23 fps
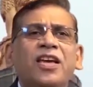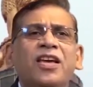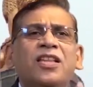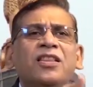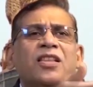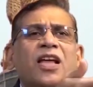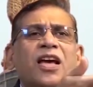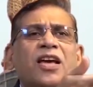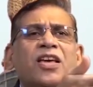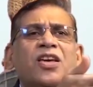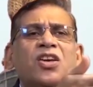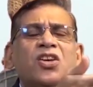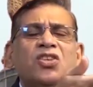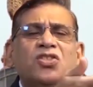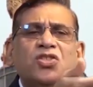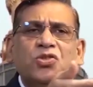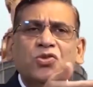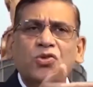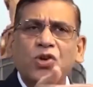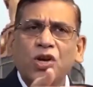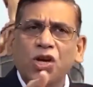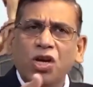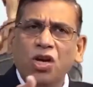in the
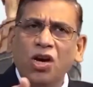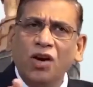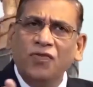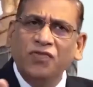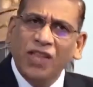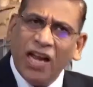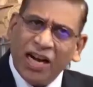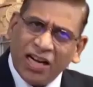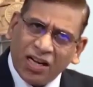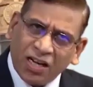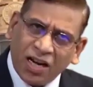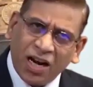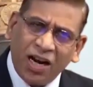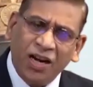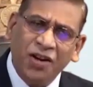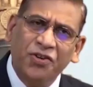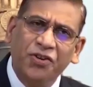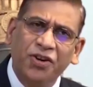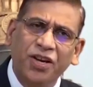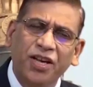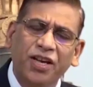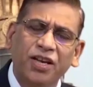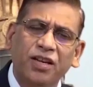history of that
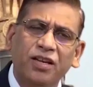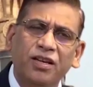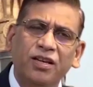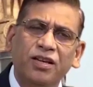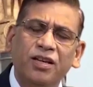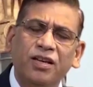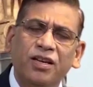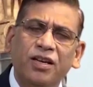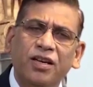country,